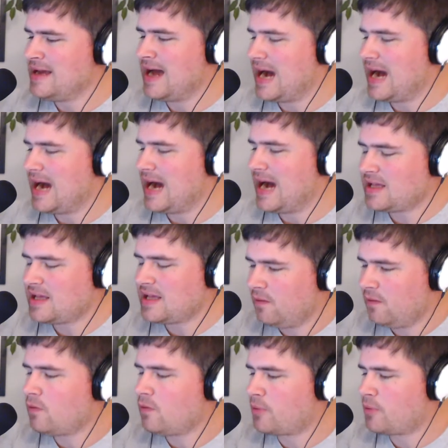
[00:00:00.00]
I think
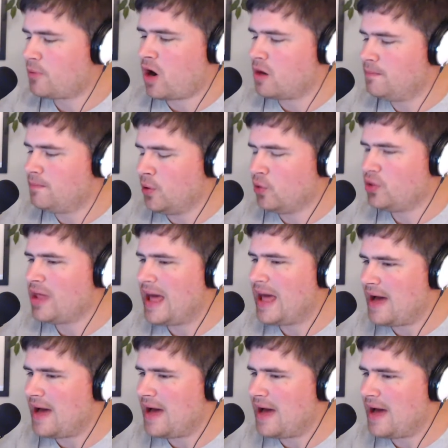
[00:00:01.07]
Hill and Bernard both
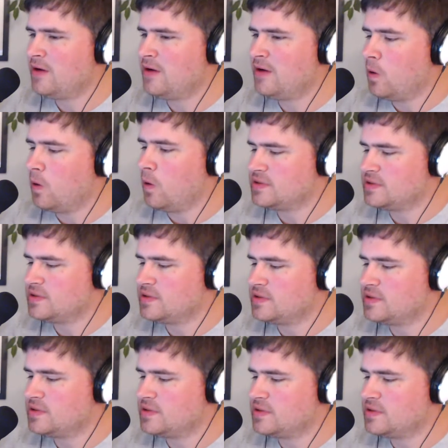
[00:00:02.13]
have over
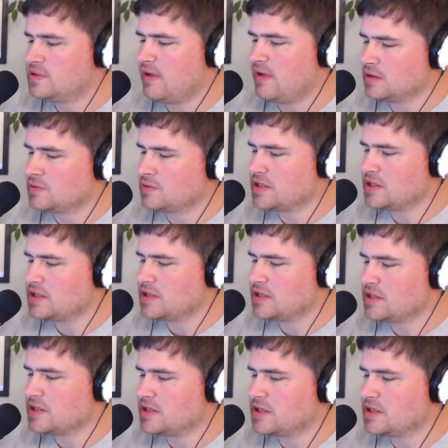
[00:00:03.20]
75 rushing
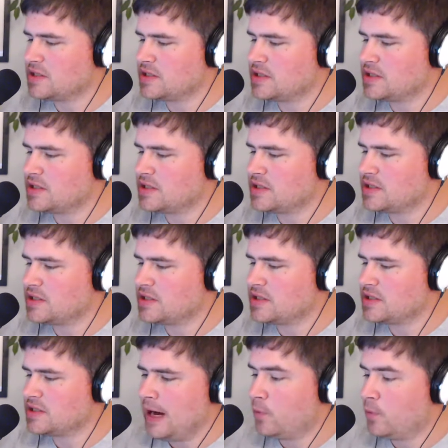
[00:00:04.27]
in this game,
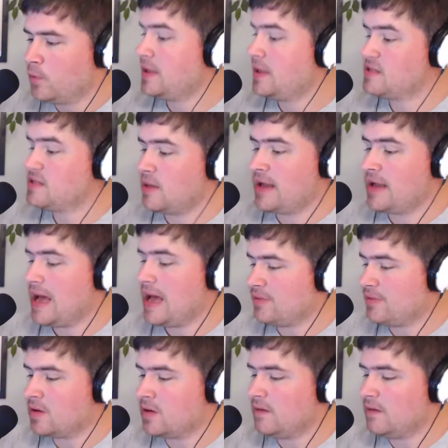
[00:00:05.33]
which means they would have
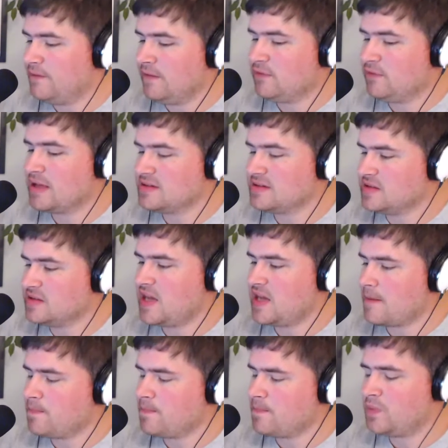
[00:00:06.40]
150 as a team.